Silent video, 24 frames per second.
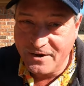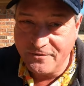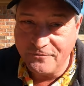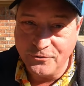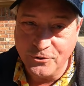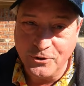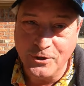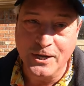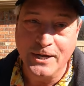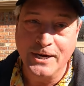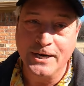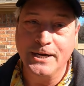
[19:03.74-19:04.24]

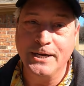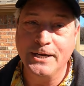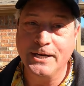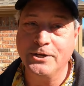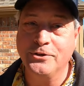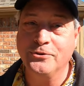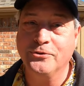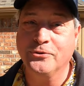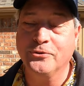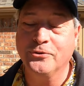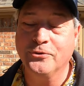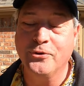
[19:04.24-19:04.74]
If you're not a
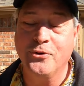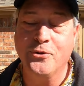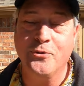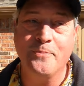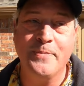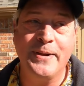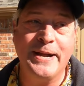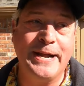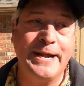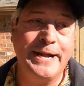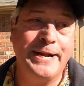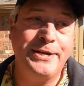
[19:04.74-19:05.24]
digital
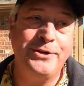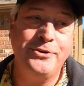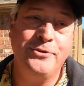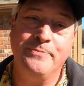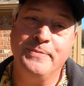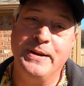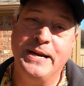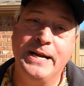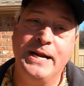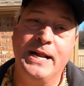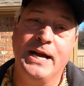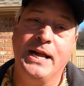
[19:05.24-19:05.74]
nomad,
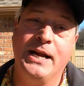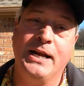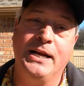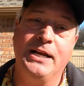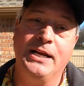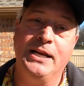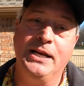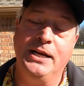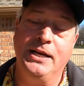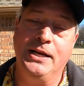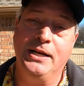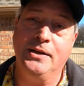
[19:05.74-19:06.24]
you may not
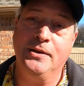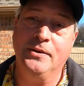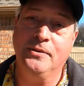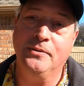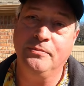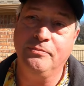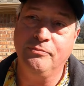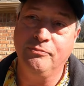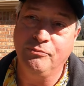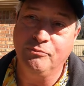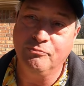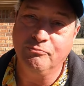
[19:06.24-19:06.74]
need
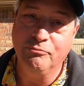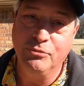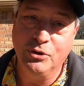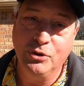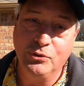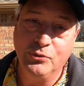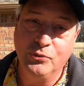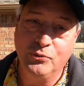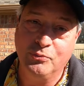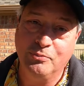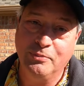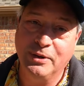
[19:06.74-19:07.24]
to
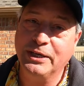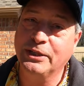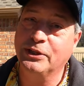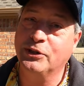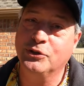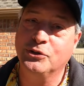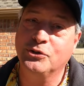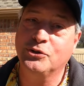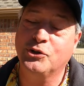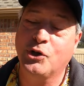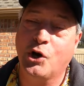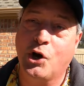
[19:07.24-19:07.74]
move,
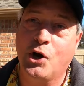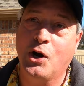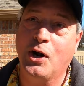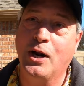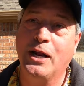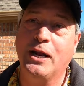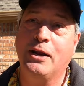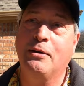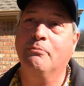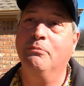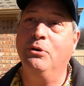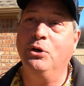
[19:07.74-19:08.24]
make the
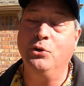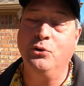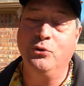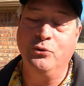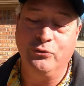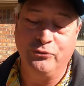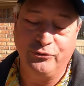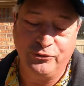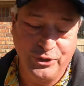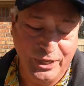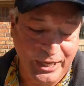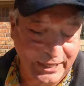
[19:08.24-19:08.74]
Starlink
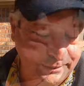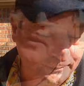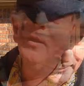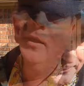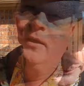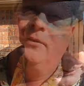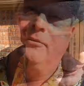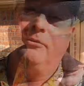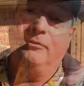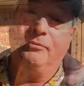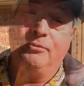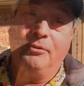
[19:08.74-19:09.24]
move yet.
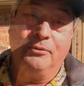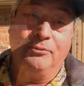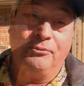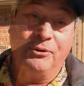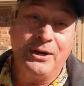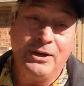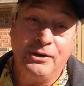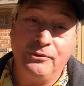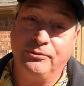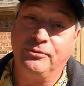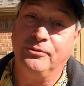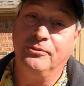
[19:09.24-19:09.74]
So if you
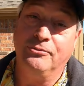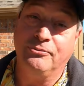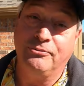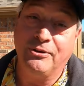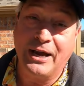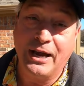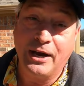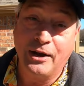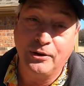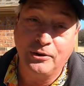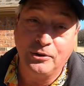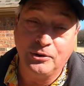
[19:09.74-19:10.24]
found some
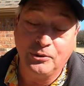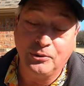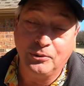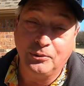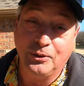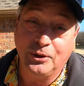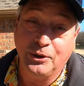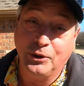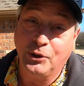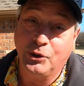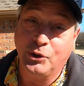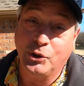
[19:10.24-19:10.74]

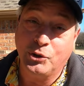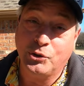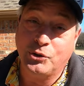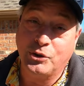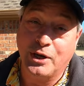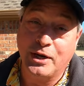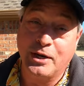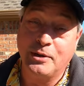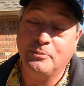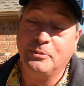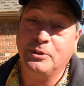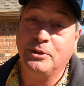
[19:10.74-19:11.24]
value,
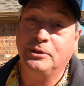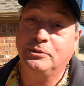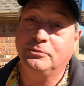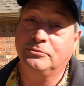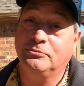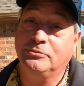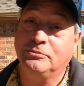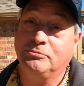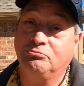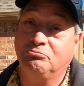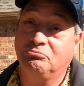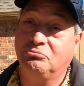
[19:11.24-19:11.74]
entertainment,
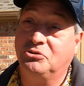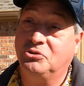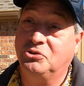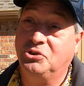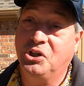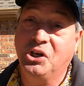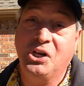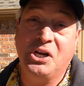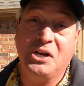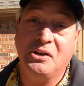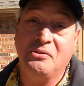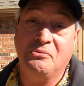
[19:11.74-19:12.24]

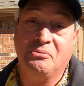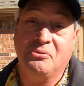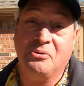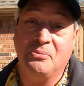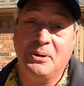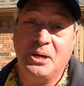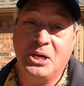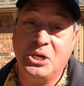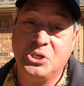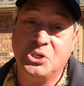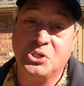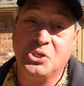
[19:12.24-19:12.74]
good
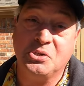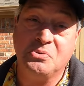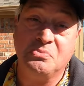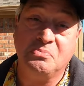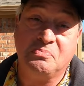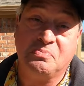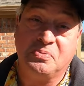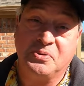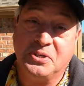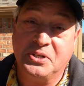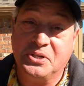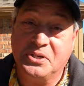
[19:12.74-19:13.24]

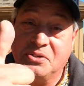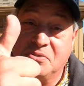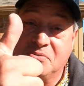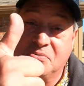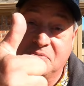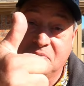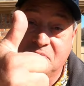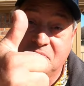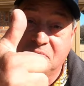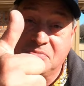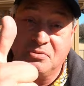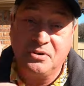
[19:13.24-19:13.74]
information,
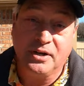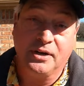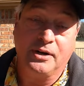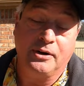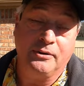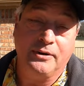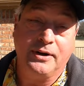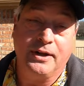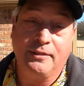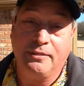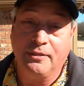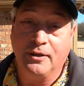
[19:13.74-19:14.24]
please click
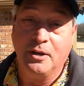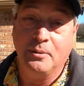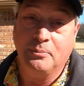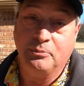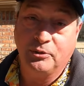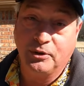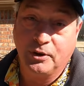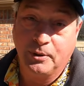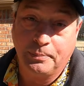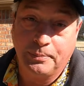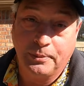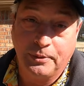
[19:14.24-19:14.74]
on that
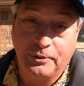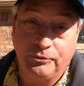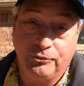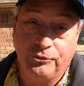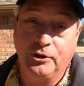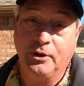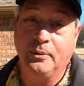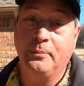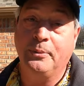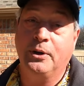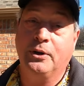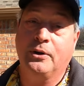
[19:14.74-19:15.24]
thumbs up and
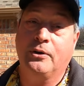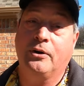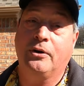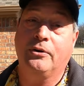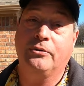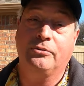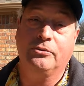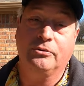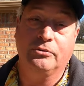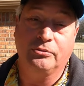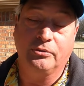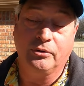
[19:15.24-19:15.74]
share me
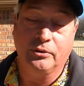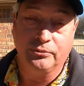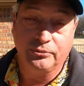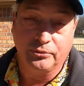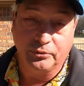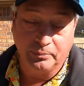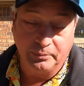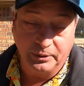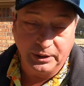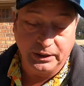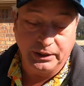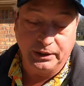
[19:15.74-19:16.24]
across your
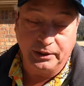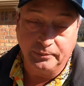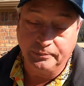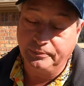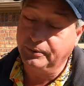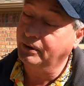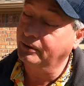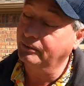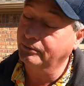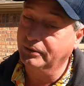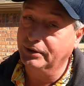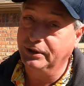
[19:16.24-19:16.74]
social media.
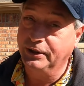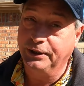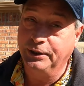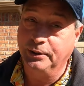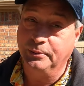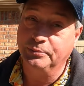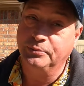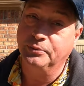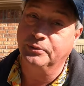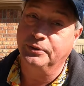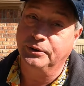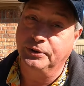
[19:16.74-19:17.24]
It really
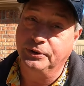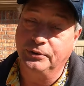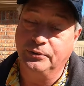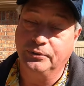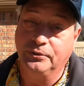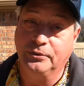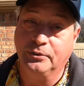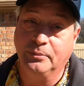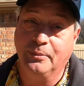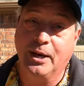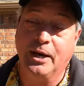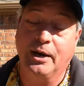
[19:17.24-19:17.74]
helps with the
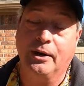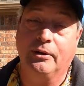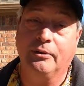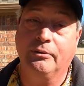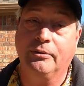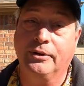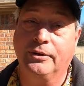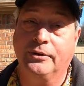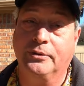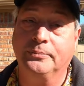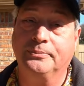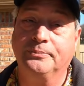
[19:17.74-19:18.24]
YouTube
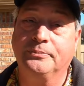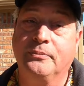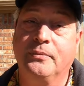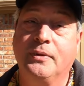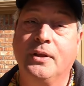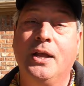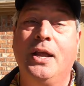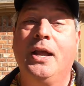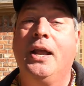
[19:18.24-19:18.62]
algorithm.